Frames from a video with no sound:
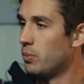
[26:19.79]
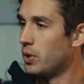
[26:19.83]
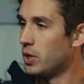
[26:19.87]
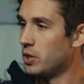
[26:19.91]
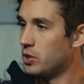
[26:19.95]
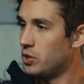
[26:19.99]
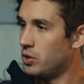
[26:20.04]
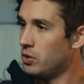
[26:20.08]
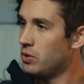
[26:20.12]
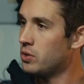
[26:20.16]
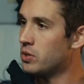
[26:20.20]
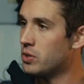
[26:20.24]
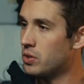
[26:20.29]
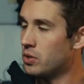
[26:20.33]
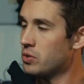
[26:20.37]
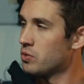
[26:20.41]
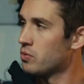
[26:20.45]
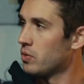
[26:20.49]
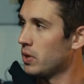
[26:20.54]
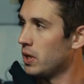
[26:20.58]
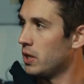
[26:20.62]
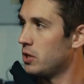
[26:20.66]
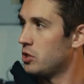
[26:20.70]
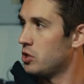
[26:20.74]
But as soon as those
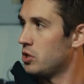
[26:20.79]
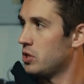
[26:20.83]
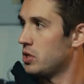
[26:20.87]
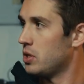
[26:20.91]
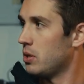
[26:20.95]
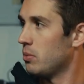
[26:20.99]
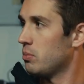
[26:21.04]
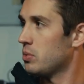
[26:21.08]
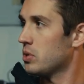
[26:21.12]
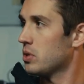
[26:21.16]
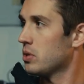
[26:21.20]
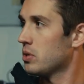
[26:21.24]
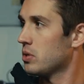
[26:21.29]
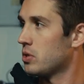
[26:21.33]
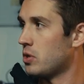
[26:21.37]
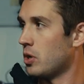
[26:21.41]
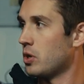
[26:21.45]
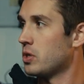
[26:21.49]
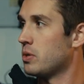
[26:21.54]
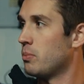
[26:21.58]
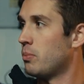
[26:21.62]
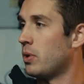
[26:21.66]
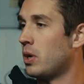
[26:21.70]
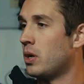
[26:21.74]
relationships
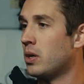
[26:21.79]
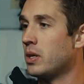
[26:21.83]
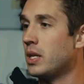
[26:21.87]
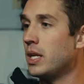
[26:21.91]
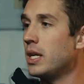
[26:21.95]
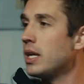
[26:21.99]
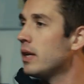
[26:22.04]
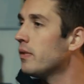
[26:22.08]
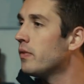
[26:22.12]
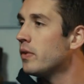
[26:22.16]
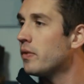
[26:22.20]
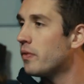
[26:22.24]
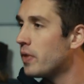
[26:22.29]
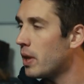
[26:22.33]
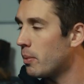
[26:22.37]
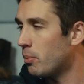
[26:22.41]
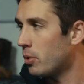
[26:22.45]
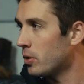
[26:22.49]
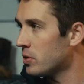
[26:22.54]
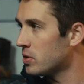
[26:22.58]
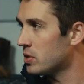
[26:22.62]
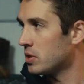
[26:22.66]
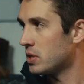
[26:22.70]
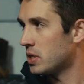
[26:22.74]
start to bond, even if that
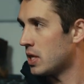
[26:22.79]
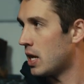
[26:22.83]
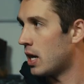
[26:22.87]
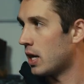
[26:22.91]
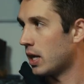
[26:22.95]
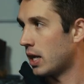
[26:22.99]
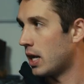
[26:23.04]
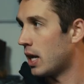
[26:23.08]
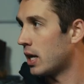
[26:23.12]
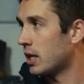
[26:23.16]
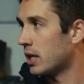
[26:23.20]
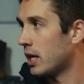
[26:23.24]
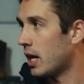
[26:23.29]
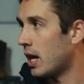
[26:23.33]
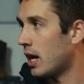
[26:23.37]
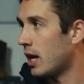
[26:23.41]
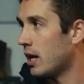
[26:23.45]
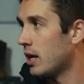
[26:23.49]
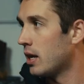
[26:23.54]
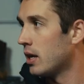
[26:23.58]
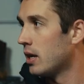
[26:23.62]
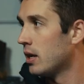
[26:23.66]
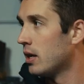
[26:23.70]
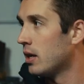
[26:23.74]
person's not a gun guy,
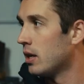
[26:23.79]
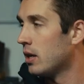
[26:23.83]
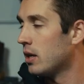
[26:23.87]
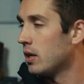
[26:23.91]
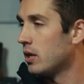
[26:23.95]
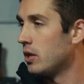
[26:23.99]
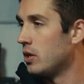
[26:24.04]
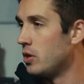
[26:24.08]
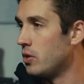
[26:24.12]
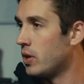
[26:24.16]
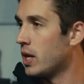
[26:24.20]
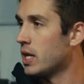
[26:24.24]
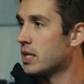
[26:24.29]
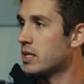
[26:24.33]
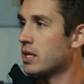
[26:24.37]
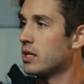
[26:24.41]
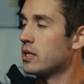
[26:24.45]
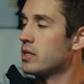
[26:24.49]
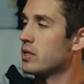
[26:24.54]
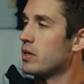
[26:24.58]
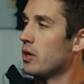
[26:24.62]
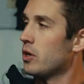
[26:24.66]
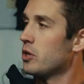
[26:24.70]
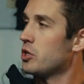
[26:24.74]
you guys
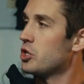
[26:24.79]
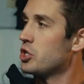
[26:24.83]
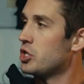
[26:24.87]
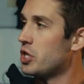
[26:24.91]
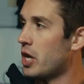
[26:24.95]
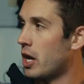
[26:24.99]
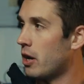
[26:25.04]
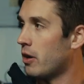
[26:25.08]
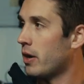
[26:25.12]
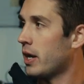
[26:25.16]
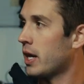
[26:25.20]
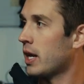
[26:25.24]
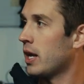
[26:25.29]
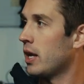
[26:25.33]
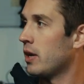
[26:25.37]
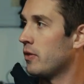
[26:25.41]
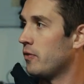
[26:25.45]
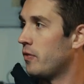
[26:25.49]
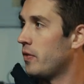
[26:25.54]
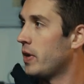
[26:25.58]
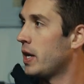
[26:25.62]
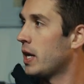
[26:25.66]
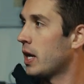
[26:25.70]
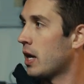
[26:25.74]
can start sharing and
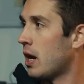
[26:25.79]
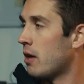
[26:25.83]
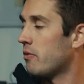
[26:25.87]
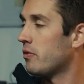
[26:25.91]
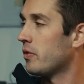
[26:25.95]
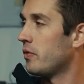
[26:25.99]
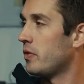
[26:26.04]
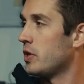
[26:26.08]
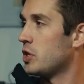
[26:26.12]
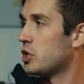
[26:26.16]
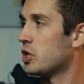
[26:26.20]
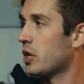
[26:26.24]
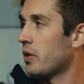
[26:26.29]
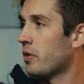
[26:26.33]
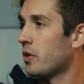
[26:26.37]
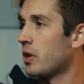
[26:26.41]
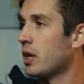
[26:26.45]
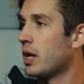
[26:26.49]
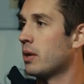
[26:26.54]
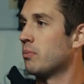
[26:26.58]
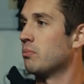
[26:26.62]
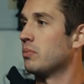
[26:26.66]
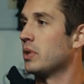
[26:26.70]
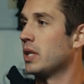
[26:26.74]
feeding off of each other
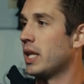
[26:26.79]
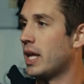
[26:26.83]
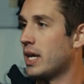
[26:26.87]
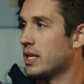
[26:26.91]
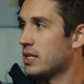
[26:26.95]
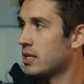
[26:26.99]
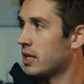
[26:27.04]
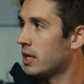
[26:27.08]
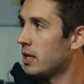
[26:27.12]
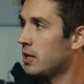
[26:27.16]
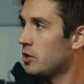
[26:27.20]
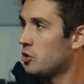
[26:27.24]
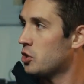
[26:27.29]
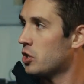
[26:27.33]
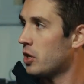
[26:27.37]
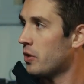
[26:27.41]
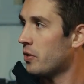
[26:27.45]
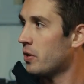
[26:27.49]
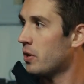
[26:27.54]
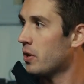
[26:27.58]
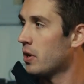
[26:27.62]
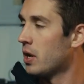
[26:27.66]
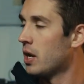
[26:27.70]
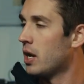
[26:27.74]
and blessing each
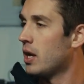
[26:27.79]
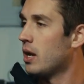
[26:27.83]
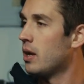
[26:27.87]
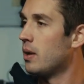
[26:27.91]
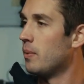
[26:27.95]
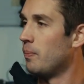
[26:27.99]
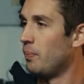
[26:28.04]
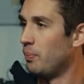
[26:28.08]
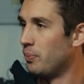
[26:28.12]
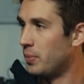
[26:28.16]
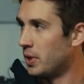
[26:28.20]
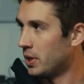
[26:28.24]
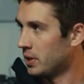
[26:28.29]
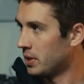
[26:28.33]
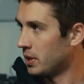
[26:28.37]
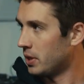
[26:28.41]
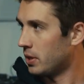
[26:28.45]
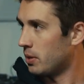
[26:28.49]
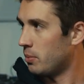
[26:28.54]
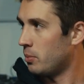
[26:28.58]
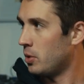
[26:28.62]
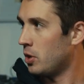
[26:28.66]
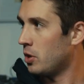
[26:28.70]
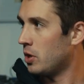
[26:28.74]
other, building
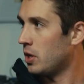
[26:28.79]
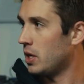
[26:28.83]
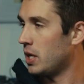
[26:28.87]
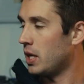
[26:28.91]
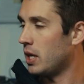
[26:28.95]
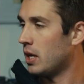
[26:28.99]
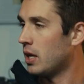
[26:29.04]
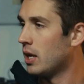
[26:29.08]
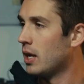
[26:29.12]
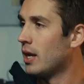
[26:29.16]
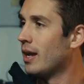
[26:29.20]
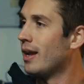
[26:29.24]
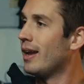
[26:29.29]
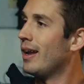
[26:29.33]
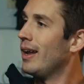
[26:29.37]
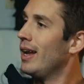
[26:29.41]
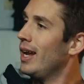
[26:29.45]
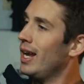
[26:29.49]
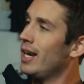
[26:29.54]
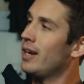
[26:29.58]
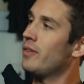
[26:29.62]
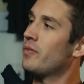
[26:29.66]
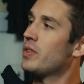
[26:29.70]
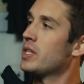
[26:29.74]
community.
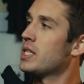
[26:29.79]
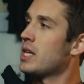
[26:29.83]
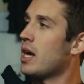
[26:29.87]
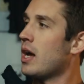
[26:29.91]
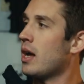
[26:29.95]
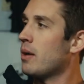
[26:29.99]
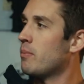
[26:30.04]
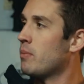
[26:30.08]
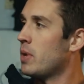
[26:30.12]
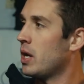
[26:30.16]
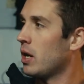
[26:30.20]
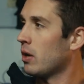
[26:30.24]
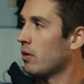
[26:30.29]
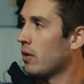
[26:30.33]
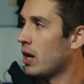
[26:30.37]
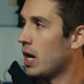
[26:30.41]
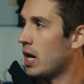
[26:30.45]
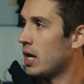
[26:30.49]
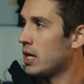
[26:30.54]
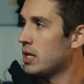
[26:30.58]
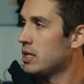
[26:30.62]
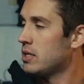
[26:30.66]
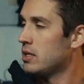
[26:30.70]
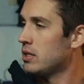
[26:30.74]
And if the time may
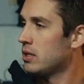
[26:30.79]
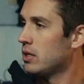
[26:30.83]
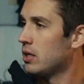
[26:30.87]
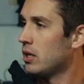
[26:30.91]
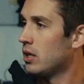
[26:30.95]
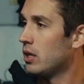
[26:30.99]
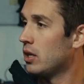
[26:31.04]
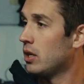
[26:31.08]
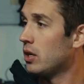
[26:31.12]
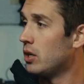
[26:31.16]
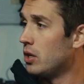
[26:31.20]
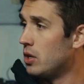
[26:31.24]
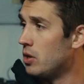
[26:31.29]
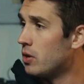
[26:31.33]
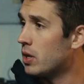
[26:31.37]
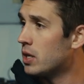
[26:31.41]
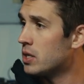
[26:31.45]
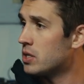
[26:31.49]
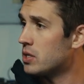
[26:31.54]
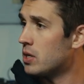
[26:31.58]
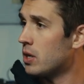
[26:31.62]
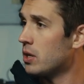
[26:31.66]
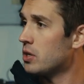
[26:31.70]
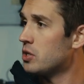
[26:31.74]
arise, you can
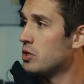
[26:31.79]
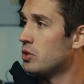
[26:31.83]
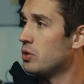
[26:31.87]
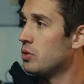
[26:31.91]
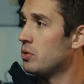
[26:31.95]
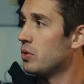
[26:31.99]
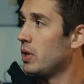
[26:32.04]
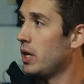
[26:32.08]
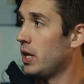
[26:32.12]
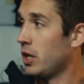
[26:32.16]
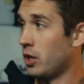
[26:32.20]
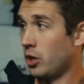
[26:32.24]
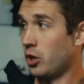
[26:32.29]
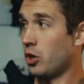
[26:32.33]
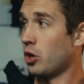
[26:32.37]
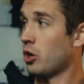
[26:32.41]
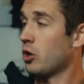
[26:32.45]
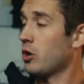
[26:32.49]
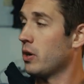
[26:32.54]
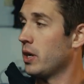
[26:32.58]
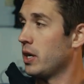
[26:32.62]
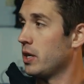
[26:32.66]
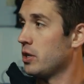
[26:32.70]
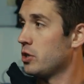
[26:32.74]
start to
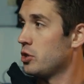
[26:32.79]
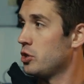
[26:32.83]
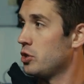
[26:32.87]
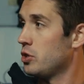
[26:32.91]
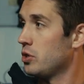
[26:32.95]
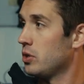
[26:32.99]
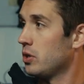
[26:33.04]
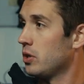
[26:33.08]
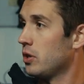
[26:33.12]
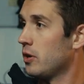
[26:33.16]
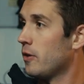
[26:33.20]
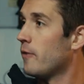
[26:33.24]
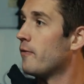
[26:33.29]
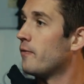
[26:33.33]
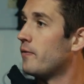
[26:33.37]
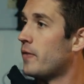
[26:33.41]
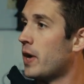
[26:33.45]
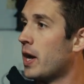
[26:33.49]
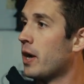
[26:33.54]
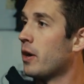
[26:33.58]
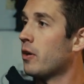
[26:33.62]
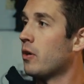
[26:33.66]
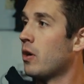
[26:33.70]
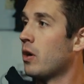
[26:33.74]
encourage
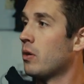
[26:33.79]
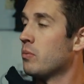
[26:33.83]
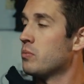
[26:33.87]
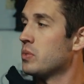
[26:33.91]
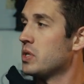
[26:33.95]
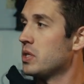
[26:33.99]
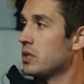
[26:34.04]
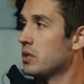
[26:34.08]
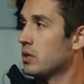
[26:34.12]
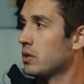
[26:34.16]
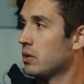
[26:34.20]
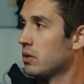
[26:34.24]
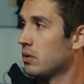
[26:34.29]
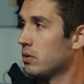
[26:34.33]
firearms